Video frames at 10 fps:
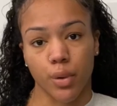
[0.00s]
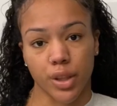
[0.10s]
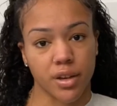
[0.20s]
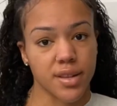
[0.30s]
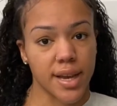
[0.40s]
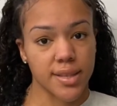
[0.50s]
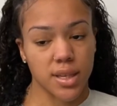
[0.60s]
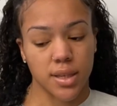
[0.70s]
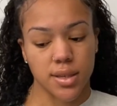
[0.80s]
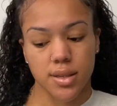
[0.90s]
their size
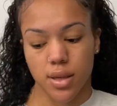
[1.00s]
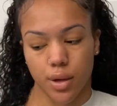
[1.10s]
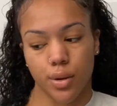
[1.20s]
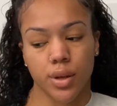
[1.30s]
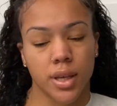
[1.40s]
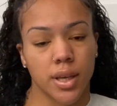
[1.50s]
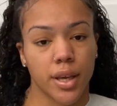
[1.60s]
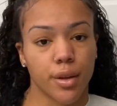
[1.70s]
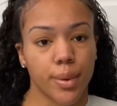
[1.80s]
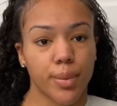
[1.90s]
is. So
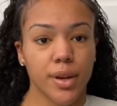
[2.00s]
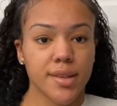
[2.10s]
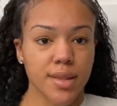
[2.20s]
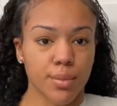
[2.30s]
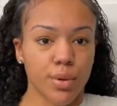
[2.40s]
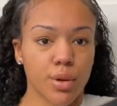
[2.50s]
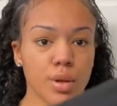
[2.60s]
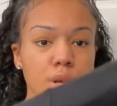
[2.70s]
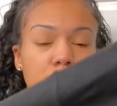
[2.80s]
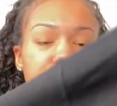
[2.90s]
it'll be pretty
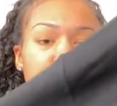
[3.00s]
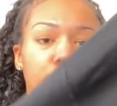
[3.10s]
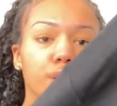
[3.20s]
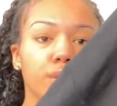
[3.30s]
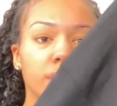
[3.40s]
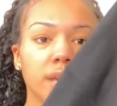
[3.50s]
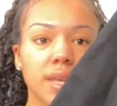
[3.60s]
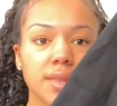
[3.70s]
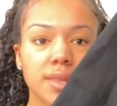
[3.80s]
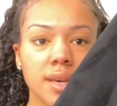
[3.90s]
simple. So you can
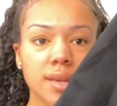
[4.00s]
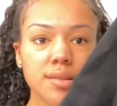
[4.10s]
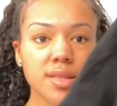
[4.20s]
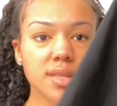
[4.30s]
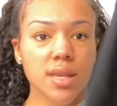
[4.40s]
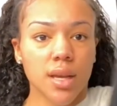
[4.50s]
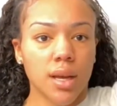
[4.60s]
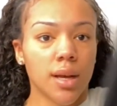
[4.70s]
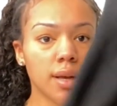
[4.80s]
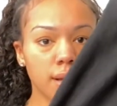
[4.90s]
get this
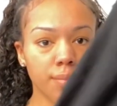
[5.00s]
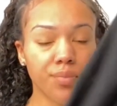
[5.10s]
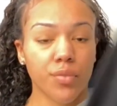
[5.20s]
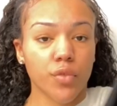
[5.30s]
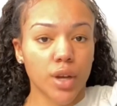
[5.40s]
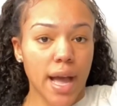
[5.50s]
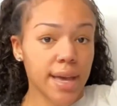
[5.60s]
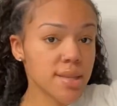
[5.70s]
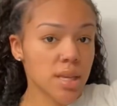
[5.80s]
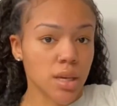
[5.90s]
um, for
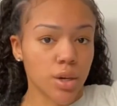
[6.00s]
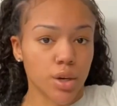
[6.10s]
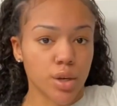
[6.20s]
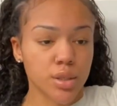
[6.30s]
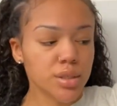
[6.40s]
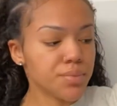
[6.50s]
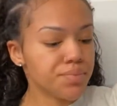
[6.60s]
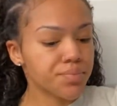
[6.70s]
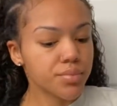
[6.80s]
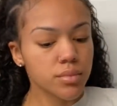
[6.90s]
guys and girls,
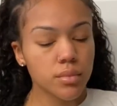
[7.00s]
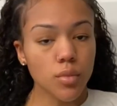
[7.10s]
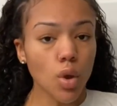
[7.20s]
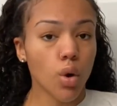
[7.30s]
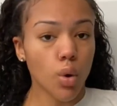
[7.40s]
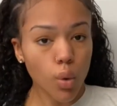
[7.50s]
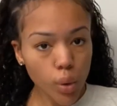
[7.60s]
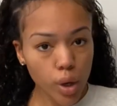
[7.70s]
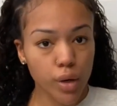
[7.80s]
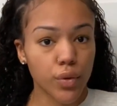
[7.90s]

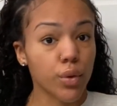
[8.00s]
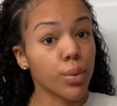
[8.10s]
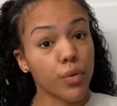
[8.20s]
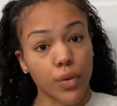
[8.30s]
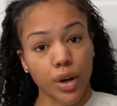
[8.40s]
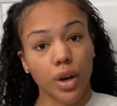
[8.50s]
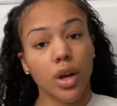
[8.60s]
or if you would prefer